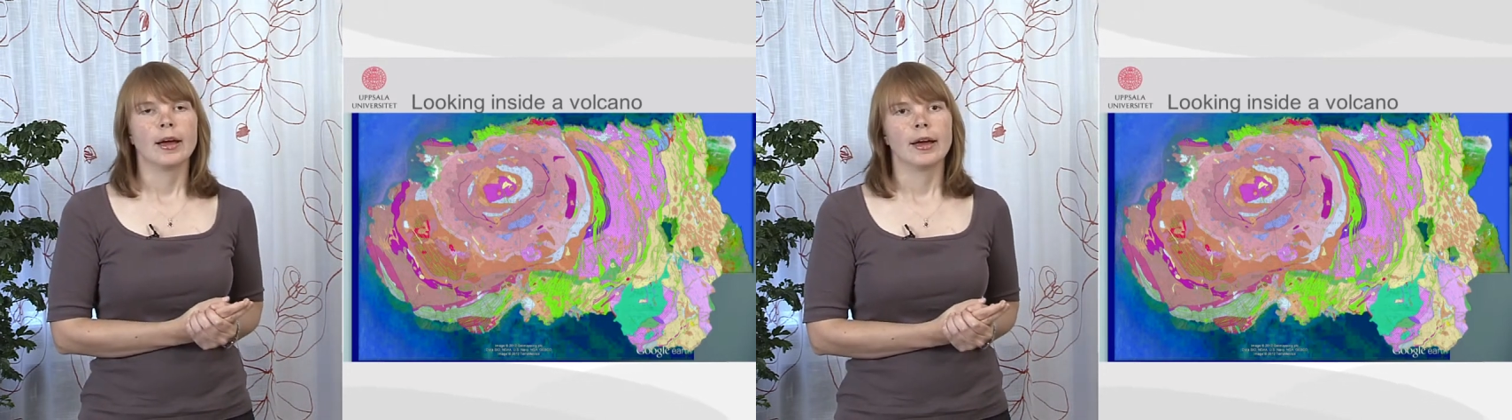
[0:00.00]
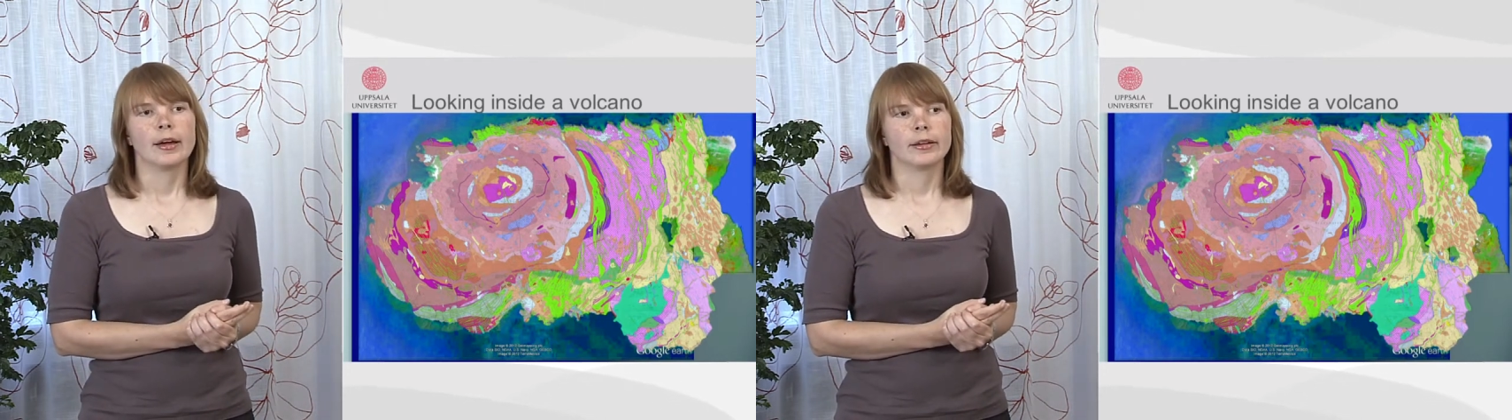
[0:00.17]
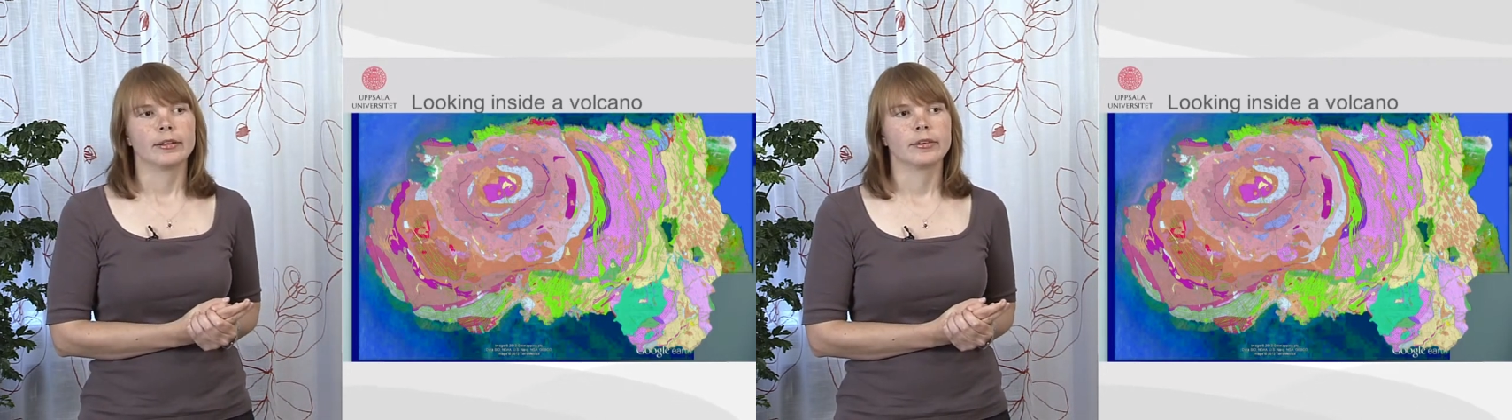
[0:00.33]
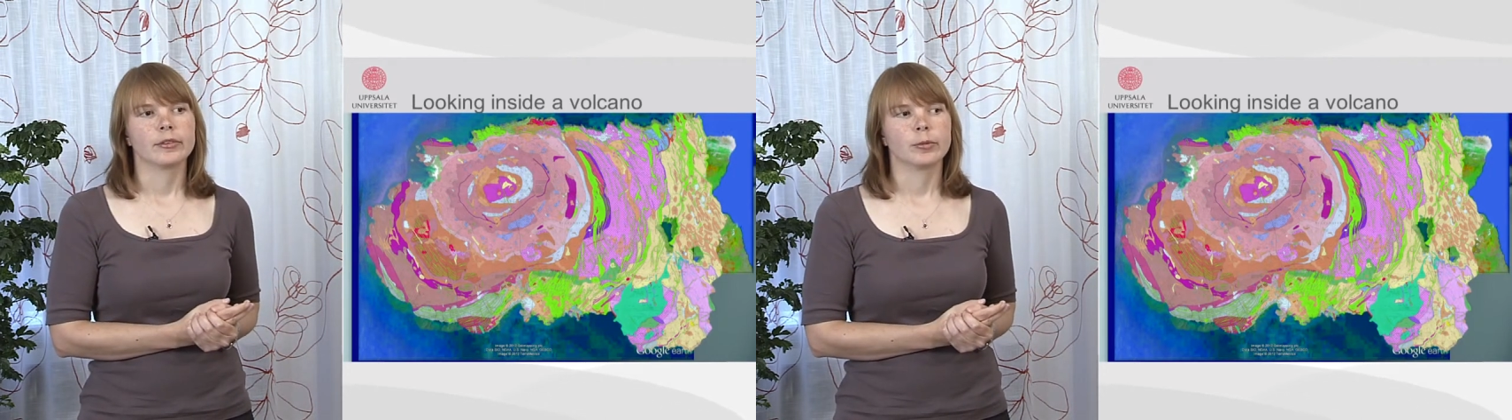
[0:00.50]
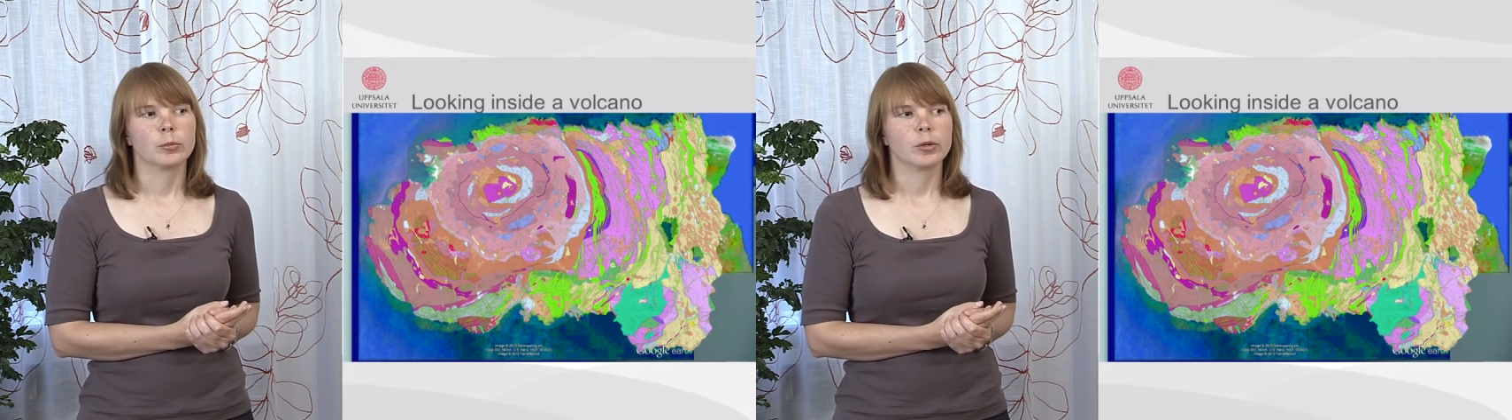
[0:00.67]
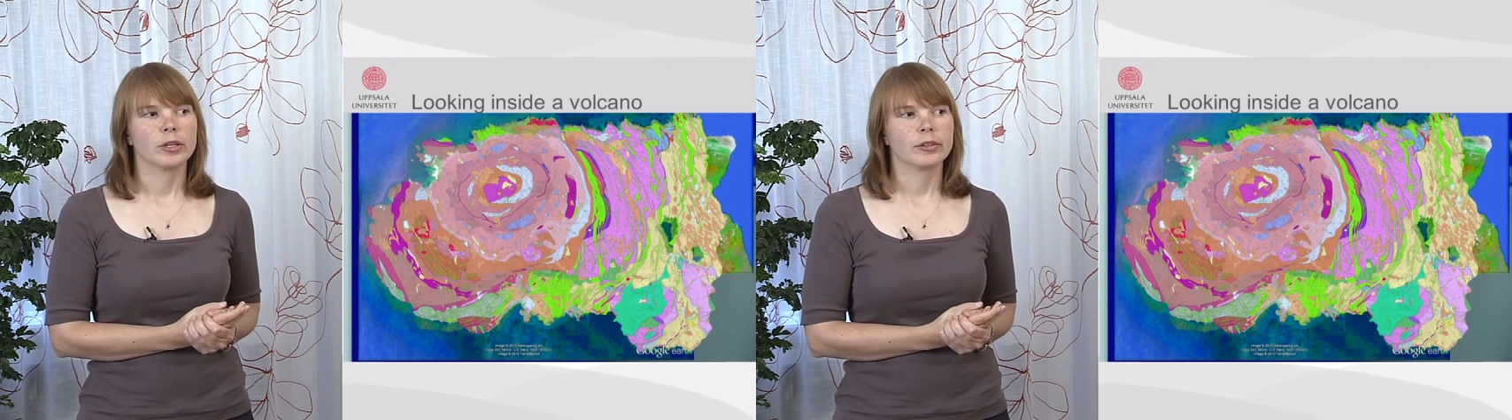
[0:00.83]
And
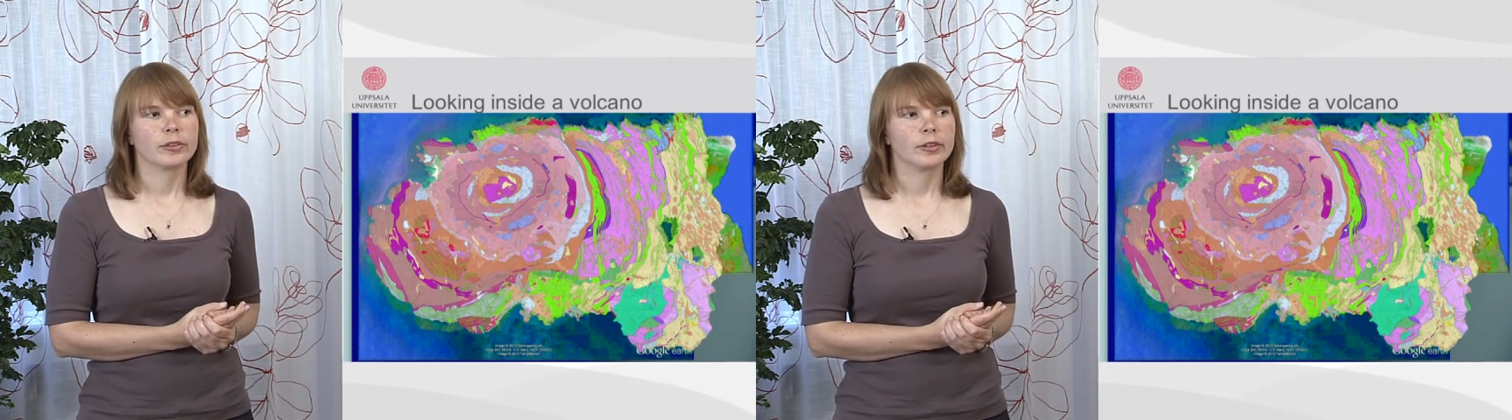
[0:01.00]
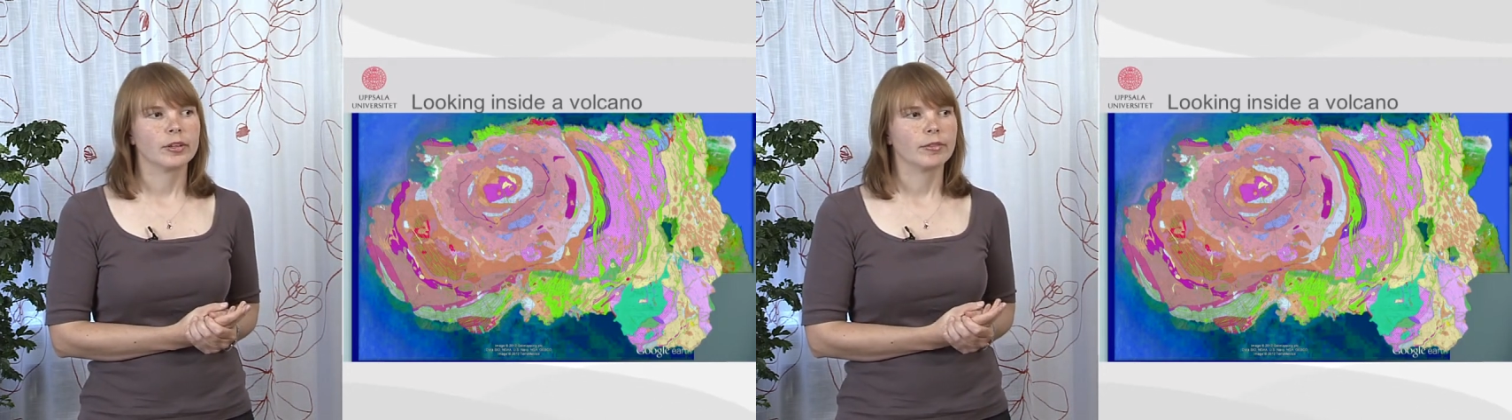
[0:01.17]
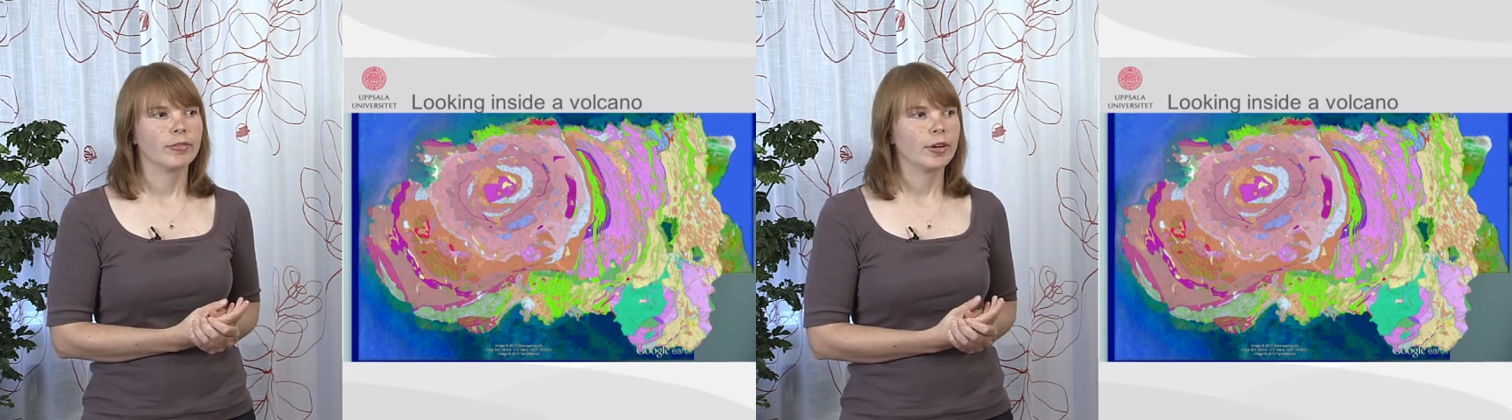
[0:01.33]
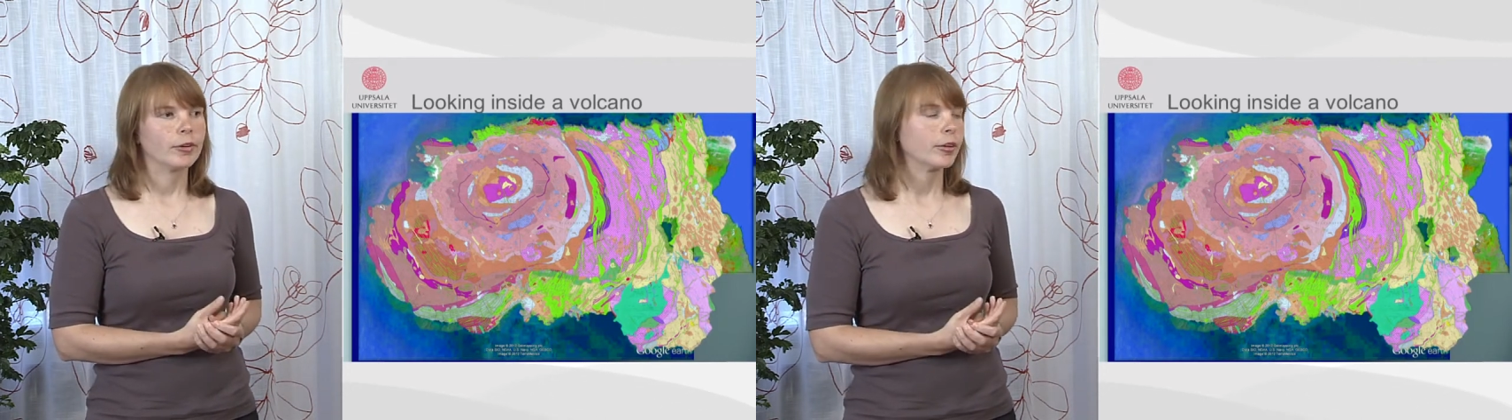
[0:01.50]
what is a very